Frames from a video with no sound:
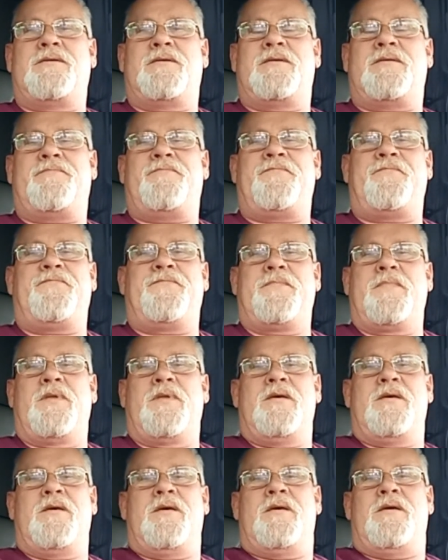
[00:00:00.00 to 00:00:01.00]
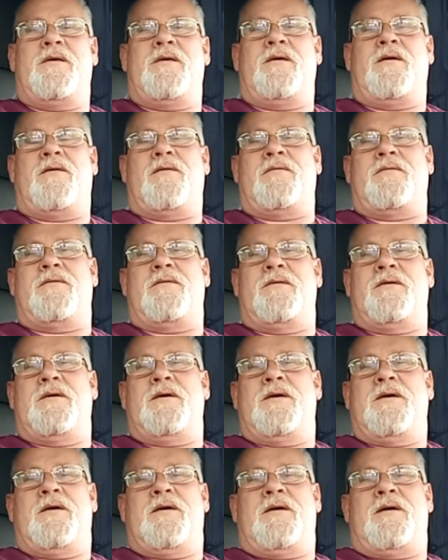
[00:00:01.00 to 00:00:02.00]
You know,
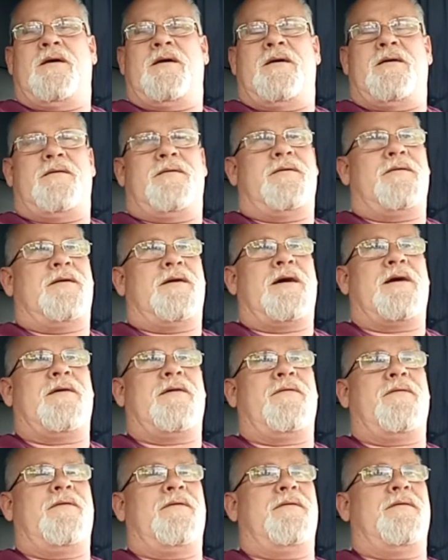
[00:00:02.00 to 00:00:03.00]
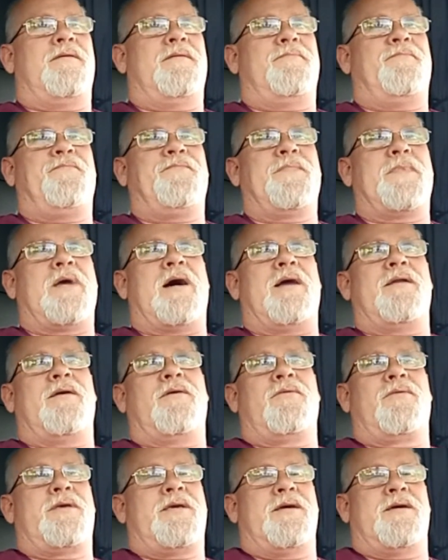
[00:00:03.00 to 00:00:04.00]
I I
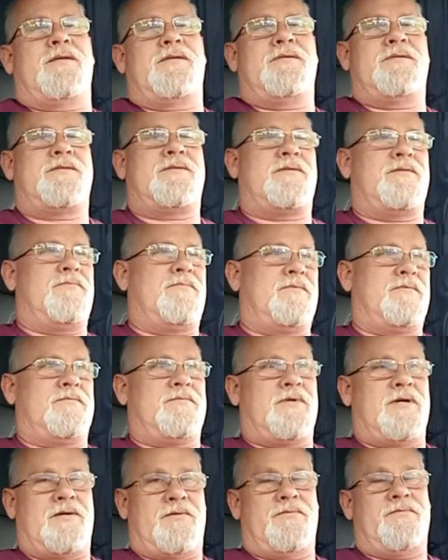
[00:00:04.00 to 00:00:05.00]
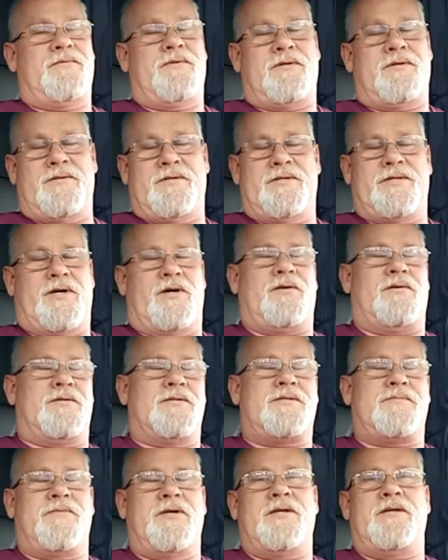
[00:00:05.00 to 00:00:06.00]
know kids. Well, they're
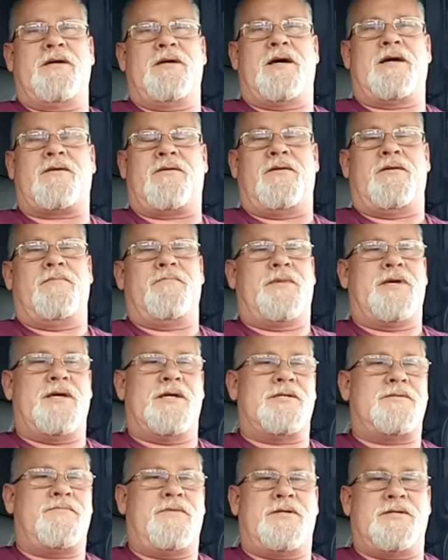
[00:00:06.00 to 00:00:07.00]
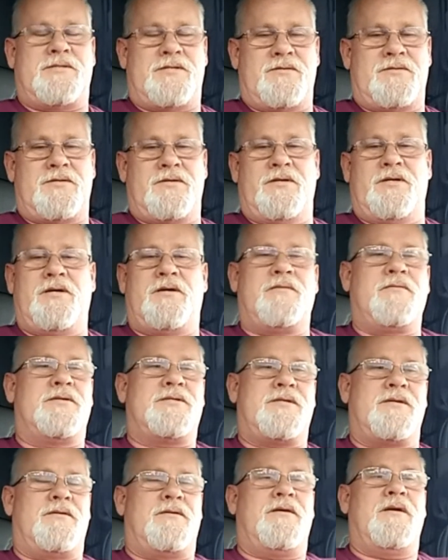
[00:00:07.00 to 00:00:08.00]
adults, but I call them kids because they're so young
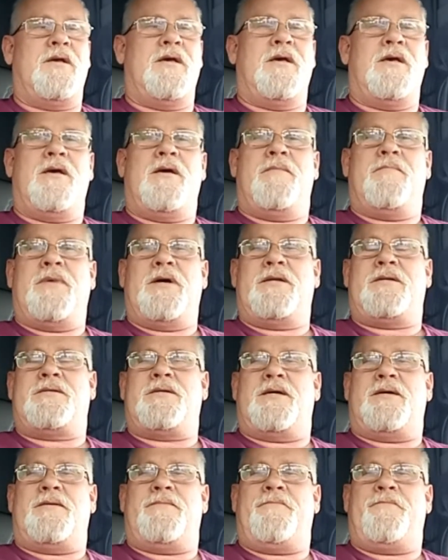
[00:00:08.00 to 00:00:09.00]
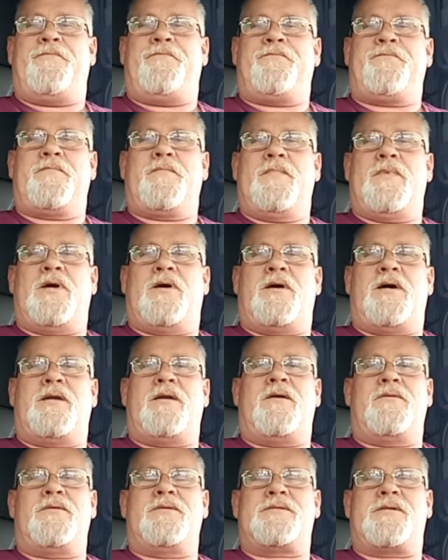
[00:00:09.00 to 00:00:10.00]
still. But I
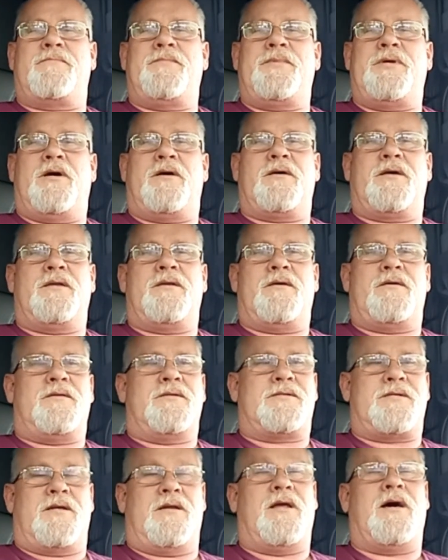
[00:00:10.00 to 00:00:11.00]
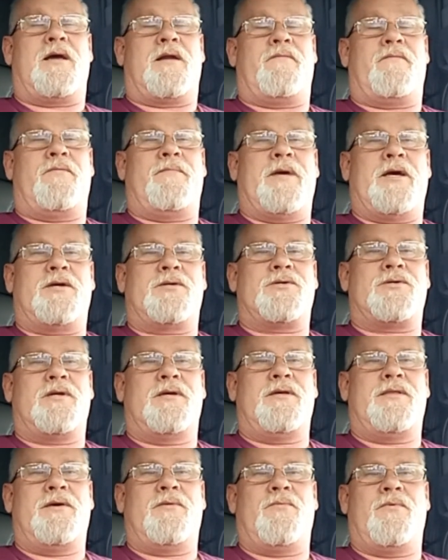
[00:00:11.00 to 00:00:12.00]
know some young adults, a lot of them
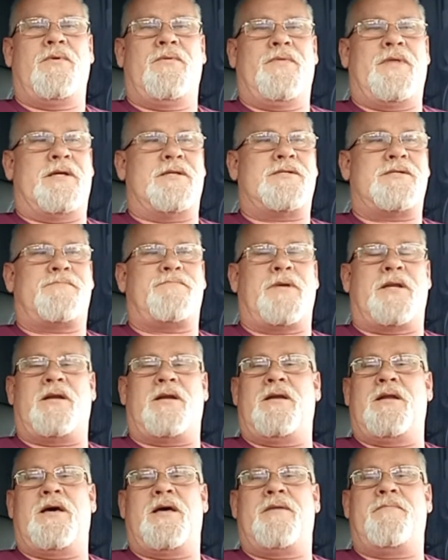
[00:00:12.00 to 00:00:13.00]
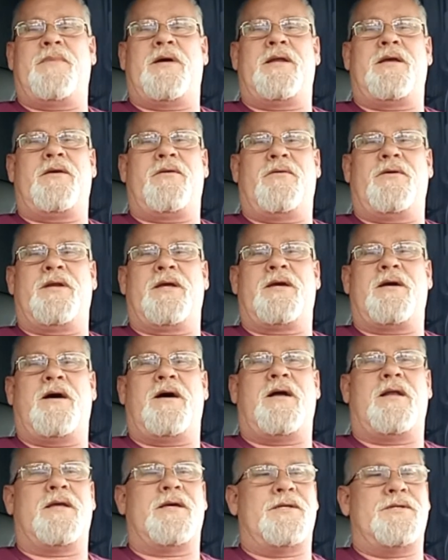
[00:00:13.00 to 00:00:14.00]
actually, that spent a lot of money going to
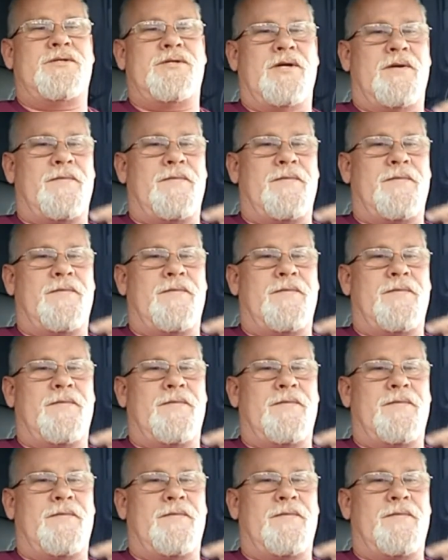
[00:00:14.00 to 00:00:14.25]
college,